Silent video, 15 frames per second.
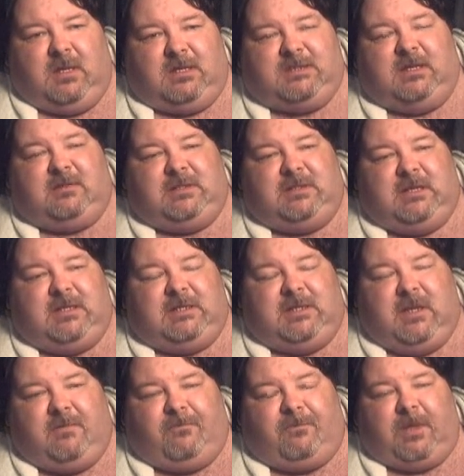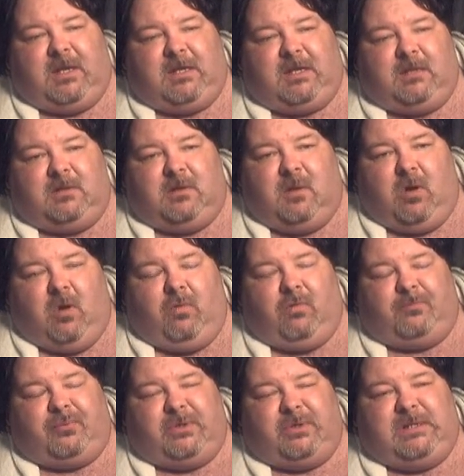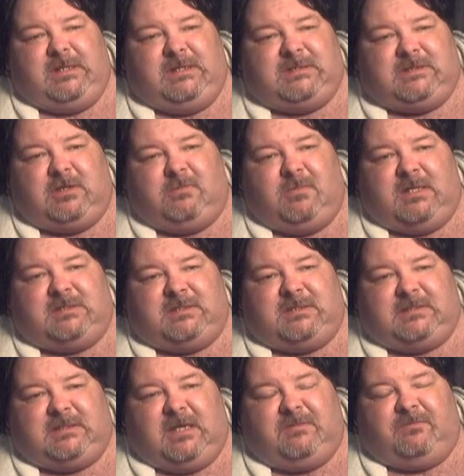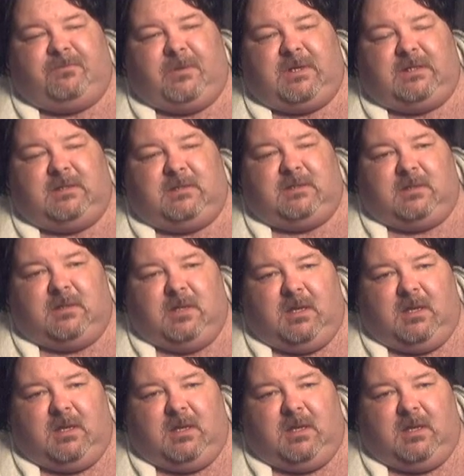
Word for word: Until they end up freaking overbreeding so much that they freaking